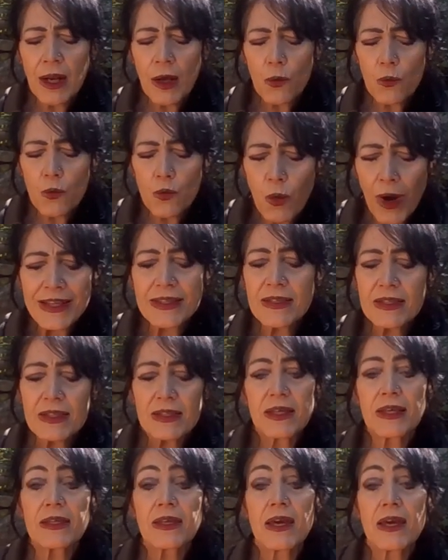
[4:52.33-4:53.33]

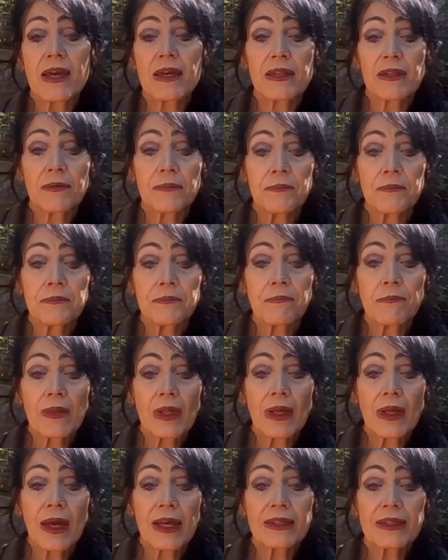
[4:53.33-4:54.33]
went again.
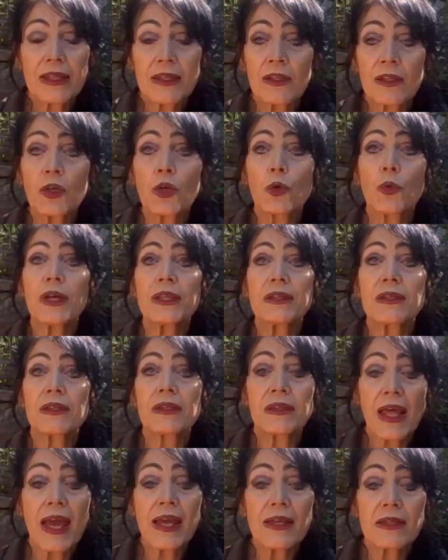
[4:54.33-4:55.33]
I didn't
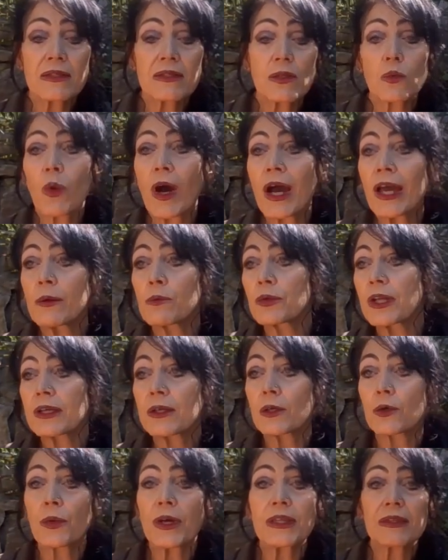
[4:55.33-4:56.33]
quit then, so why would I
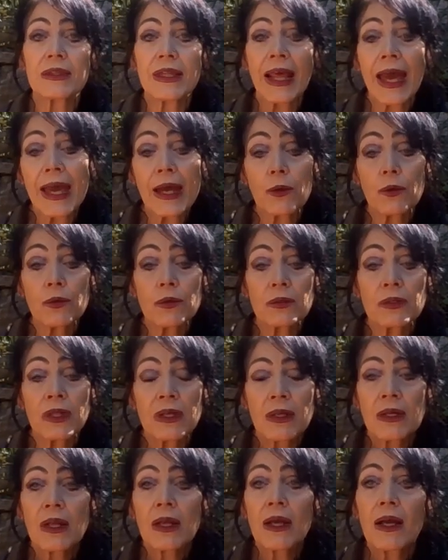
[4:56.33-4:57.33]
quit now?
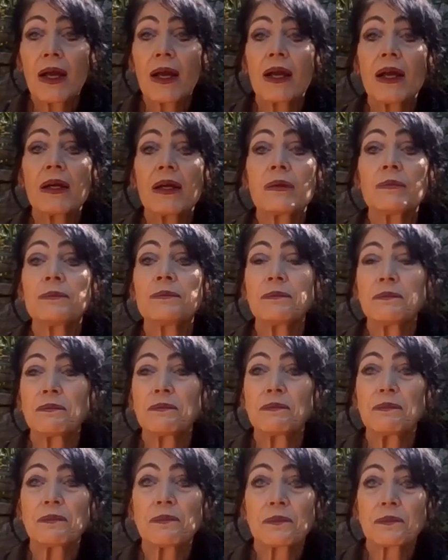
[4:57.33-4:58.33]

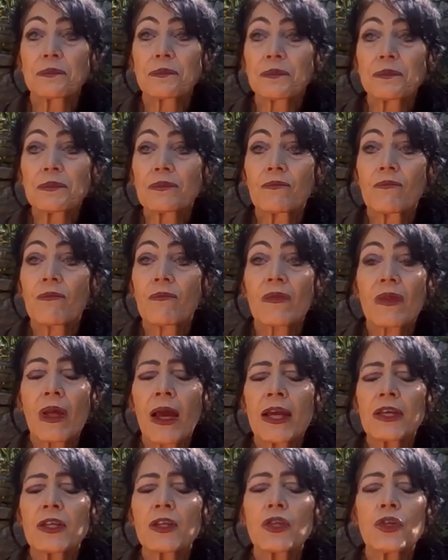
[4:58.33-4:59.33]

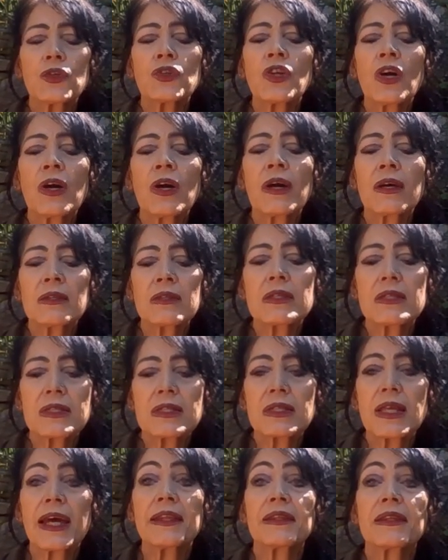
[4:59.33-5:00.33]
I could not
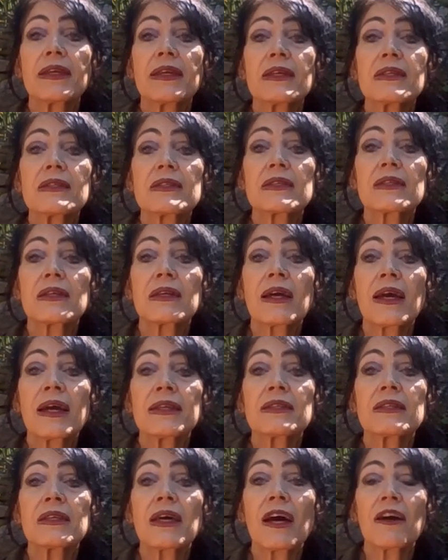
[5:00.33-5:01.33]
understand it.
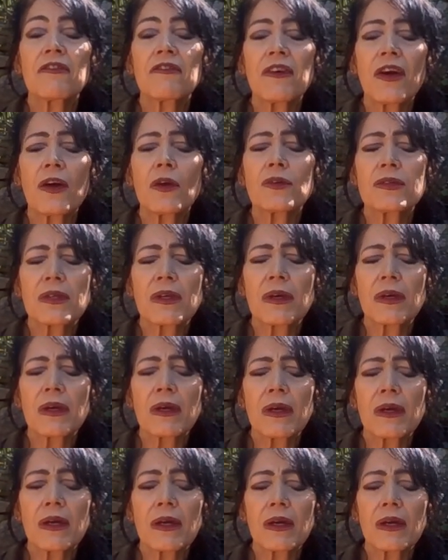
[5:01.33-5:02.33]
And I felt
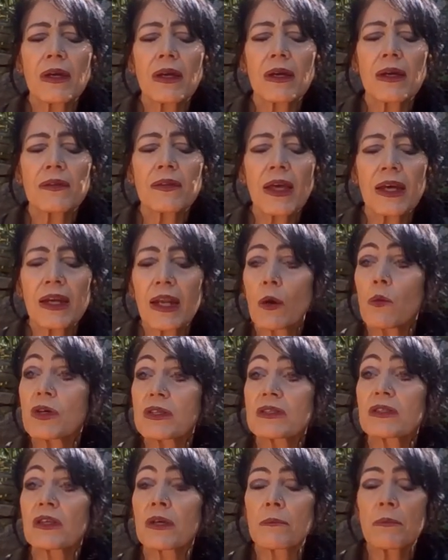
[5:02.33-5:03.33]
that I
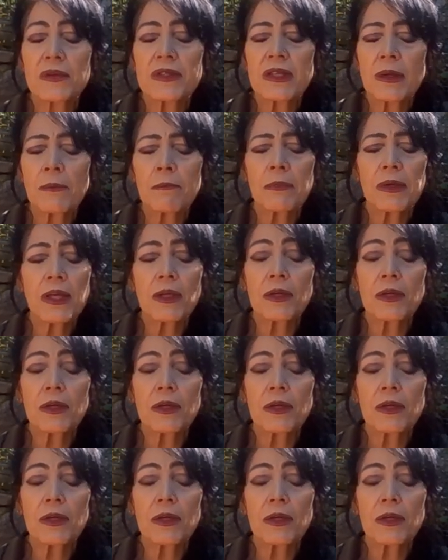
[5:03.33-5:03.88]
was somebody